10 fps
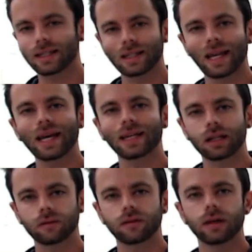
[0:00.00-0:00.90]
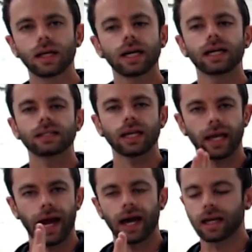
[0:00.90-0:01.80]
a negative, it's like
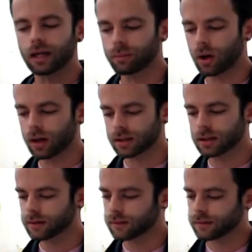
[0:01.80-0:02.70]
adding a positive.